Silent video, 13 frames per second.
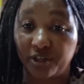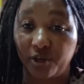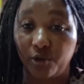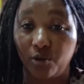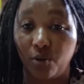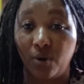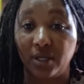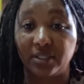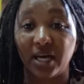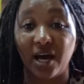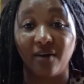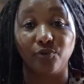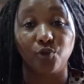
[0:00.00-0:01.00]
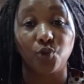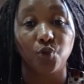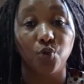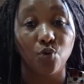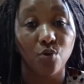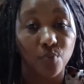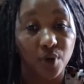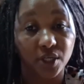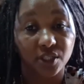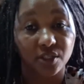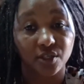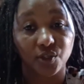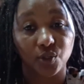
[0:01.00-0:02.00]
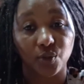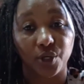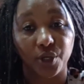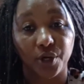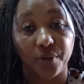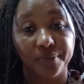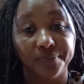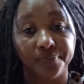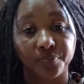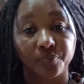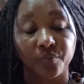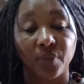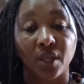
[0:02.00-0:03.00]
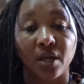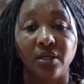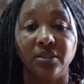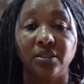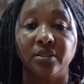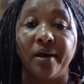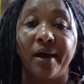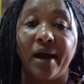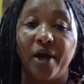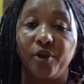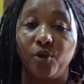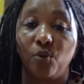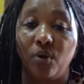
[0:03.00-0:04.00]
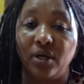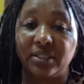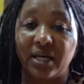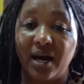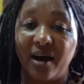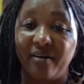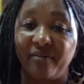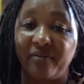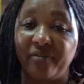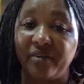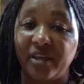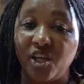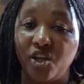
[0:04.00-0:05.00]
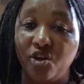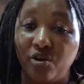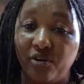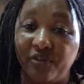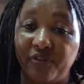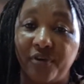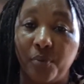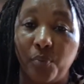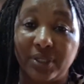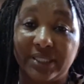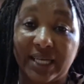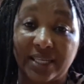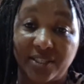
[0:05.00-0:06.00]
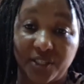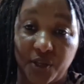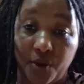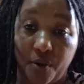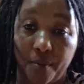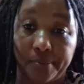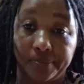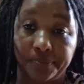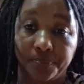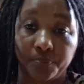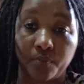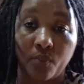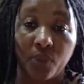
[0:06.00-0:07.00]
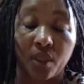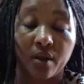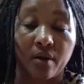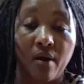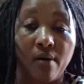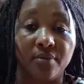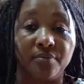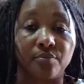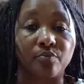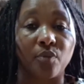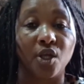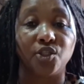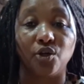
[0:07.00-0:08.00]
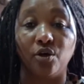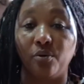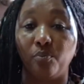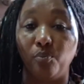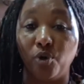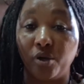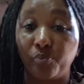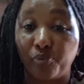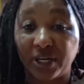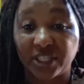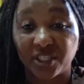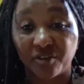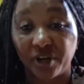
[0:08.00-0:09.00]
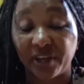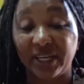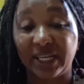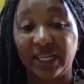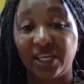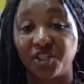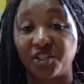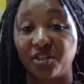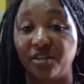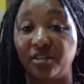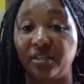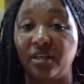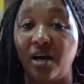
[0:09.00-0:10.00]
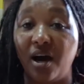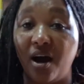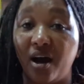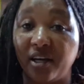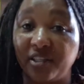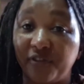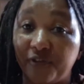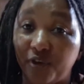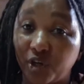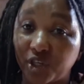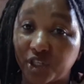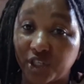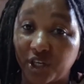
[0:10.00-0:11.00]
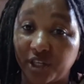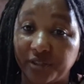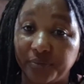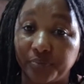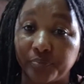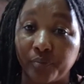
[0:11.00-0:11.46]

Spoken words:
You don't want to have too much sodium, and you want to have enough potassium. So blood pressure regulation, heart function.